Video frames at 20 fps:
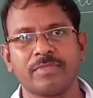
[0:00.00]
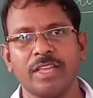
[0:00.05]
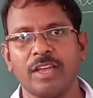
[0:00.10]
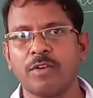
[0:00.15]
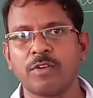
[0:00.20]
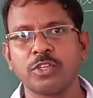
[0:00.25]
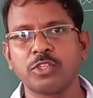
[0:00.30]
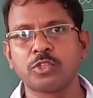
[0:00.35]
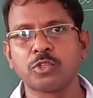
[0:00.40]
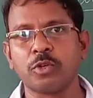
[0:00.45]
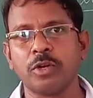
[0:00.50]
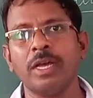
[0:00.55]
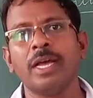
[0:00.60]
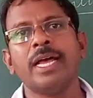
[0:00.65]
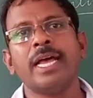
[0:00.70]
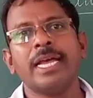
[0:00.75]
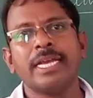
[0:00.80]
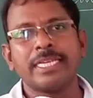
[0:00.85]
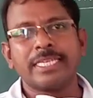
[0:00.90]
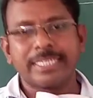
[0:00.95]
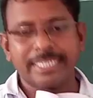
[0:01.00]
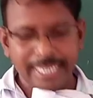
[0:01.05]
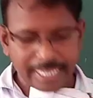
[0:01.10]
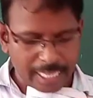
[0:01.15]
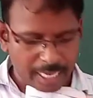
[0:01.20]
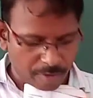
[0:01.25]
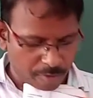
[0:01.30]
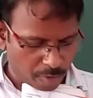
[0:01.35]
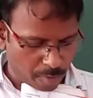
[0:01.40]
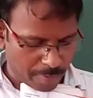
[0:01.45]
Understood? See
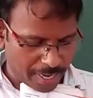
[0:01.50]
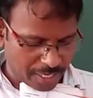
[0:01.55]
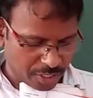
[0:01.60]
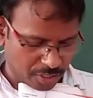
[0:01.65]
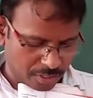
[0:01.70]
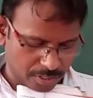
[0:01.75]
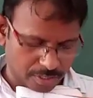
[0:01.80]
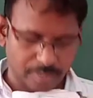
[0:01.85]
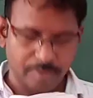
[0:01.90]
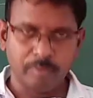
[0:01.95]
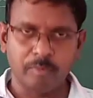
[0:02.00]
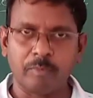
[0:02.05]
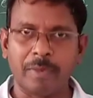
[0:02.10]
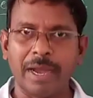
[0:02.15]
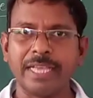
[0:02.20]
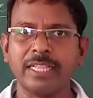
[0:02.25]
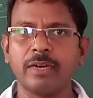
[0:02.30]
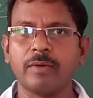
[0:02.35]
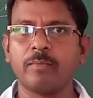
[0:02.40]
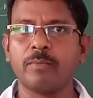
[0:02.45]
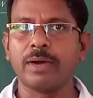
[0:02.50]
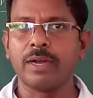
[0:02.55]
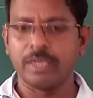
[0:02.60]
the information. By the